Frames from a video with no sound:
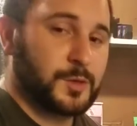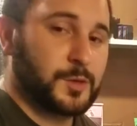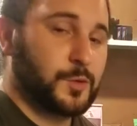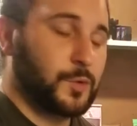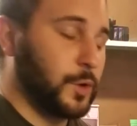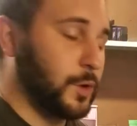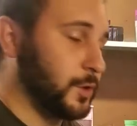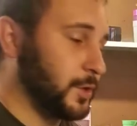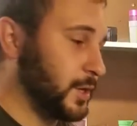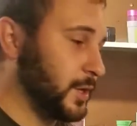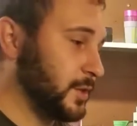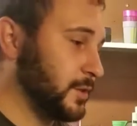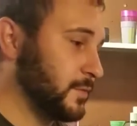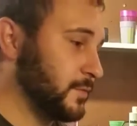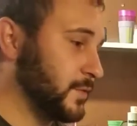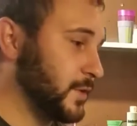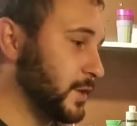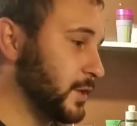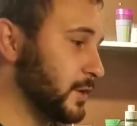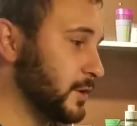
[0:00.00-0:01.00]
quality of
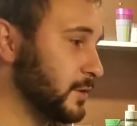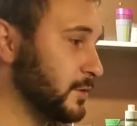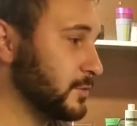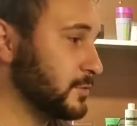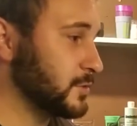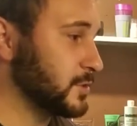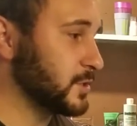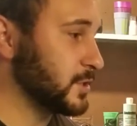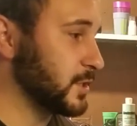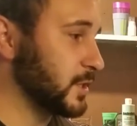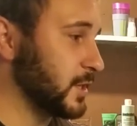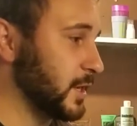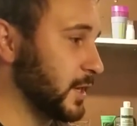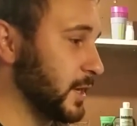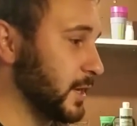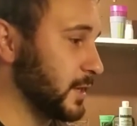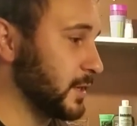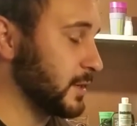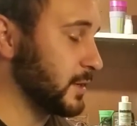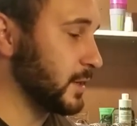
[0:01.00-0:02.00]
the videos
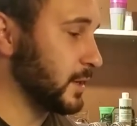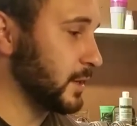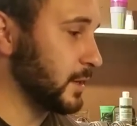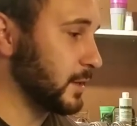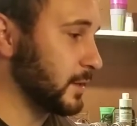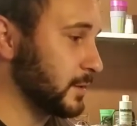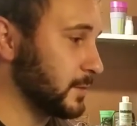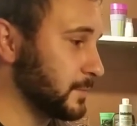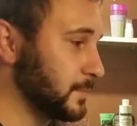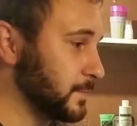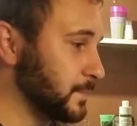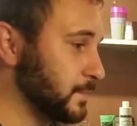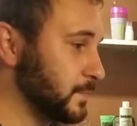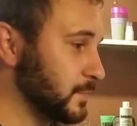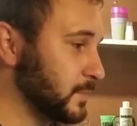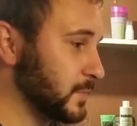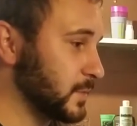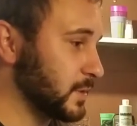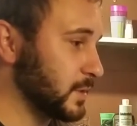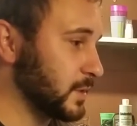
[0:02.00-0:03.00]
and uh,
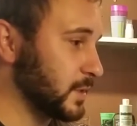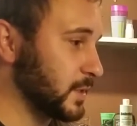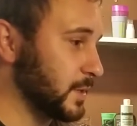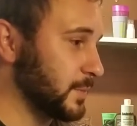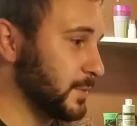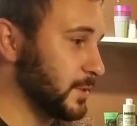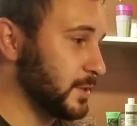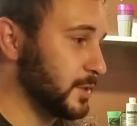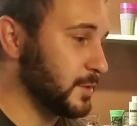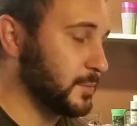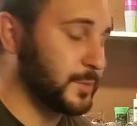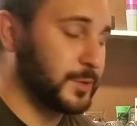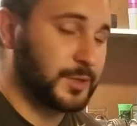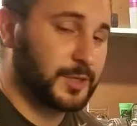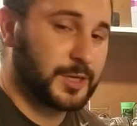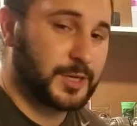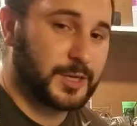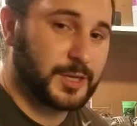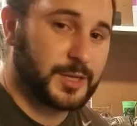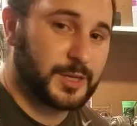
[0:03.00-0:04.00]
give me the
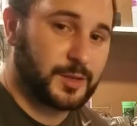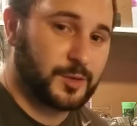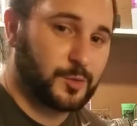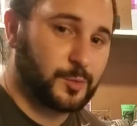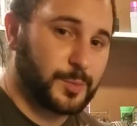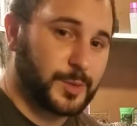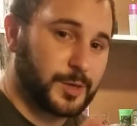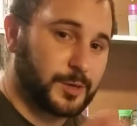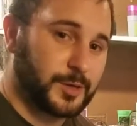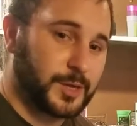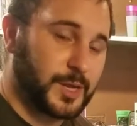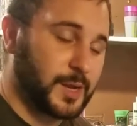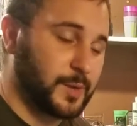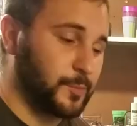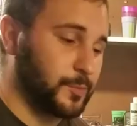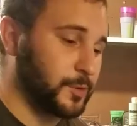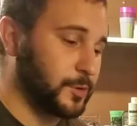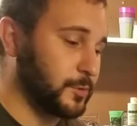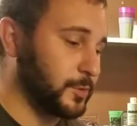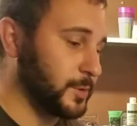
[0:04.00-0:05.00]
ability to get a little better
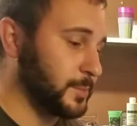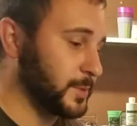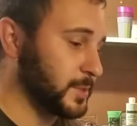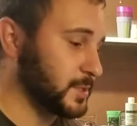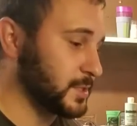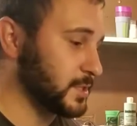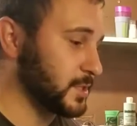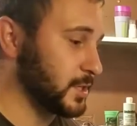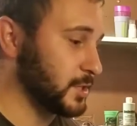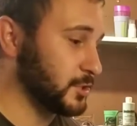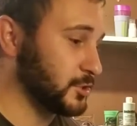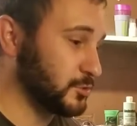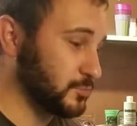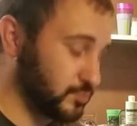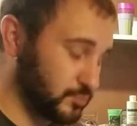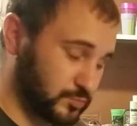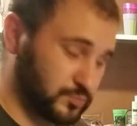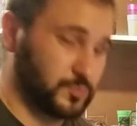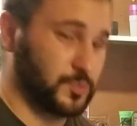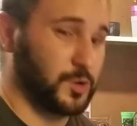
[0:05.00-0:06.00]
camera equipment and such,
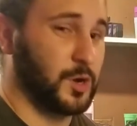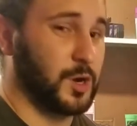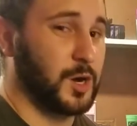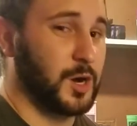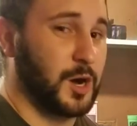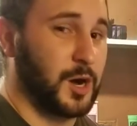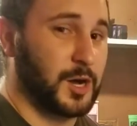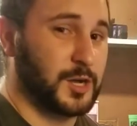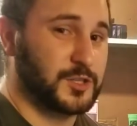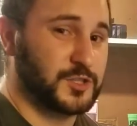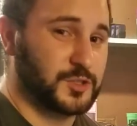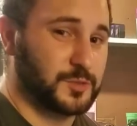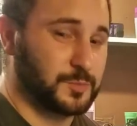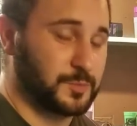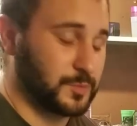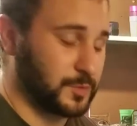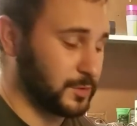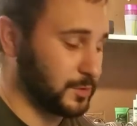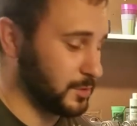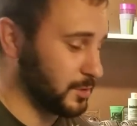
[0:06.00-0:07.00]

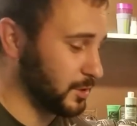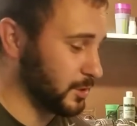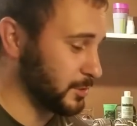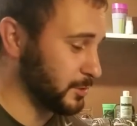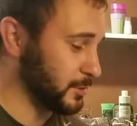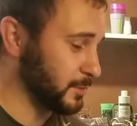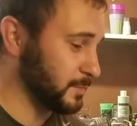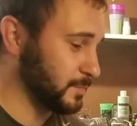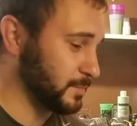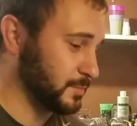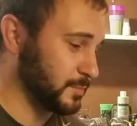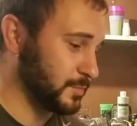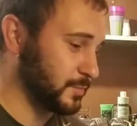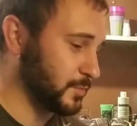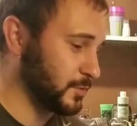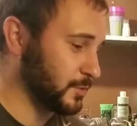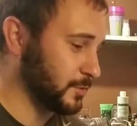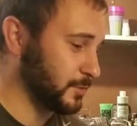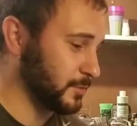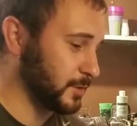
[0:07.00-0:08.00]
awesome. Good on you.
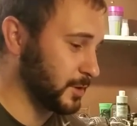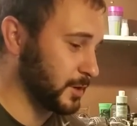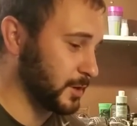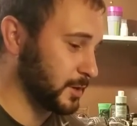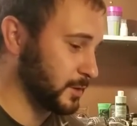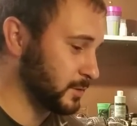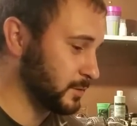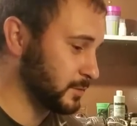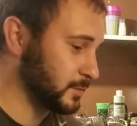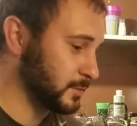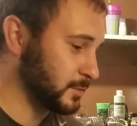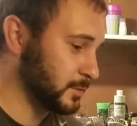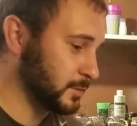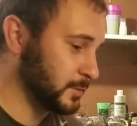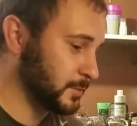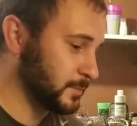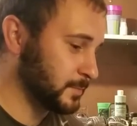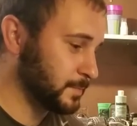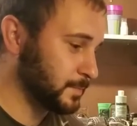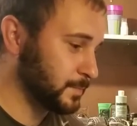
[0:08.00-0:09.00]
You're uh,
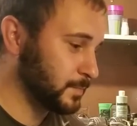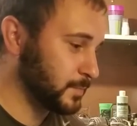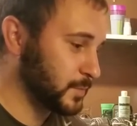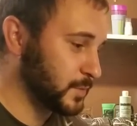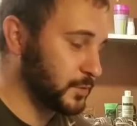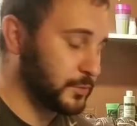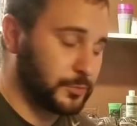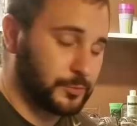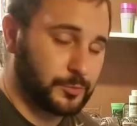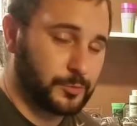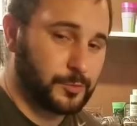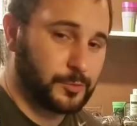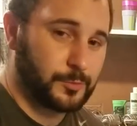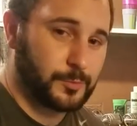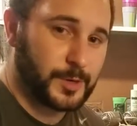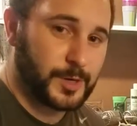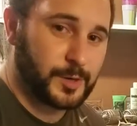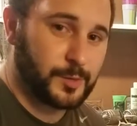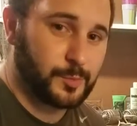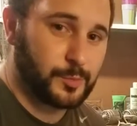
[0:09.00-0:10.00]
you're a
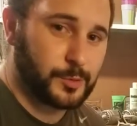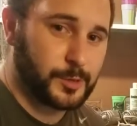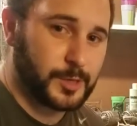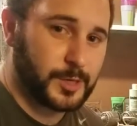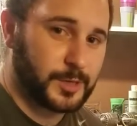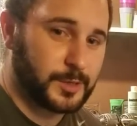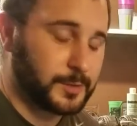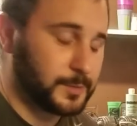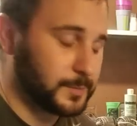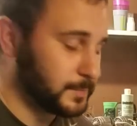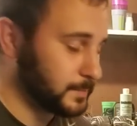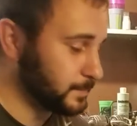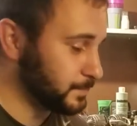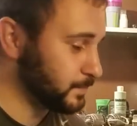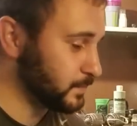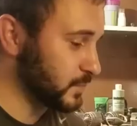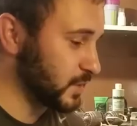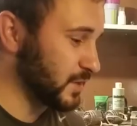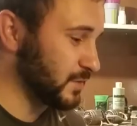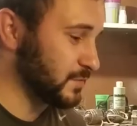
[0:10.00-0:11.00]
rare breed.
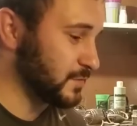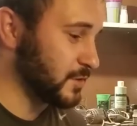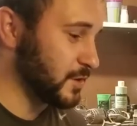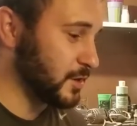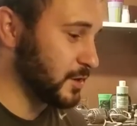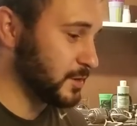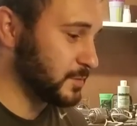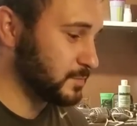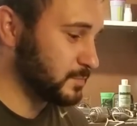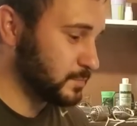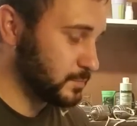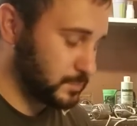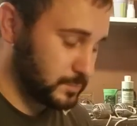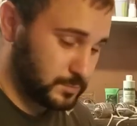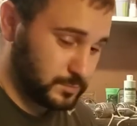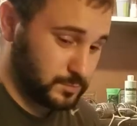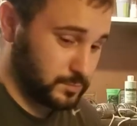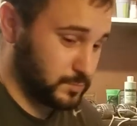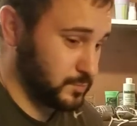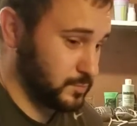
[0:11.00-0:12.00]
If not,
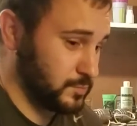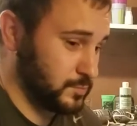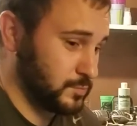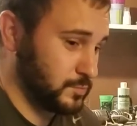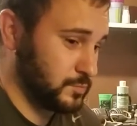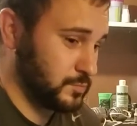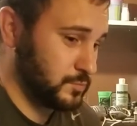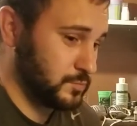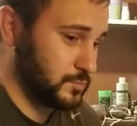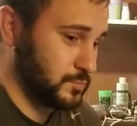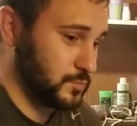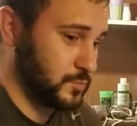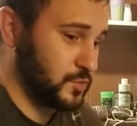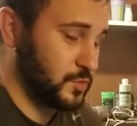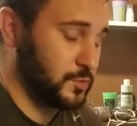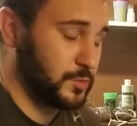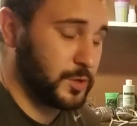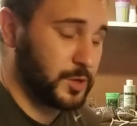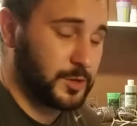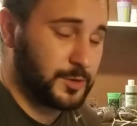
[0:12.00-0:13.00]

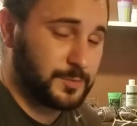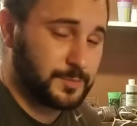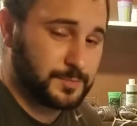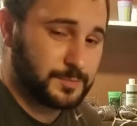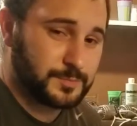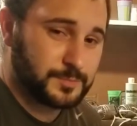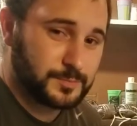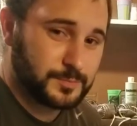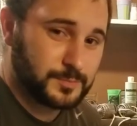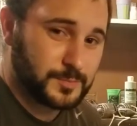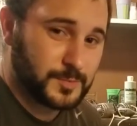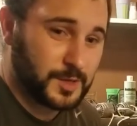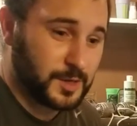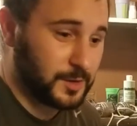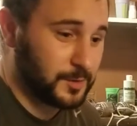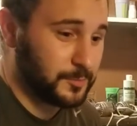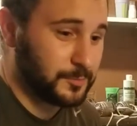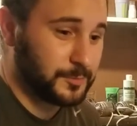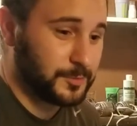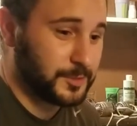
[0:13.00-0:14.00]
okay. I
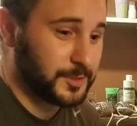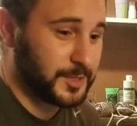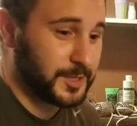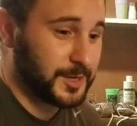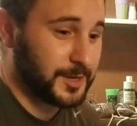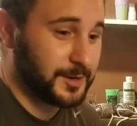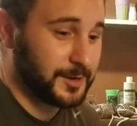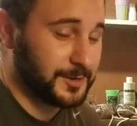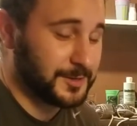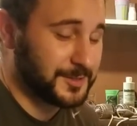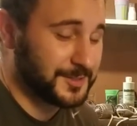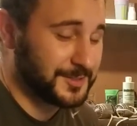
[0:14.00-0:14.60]
don't really care.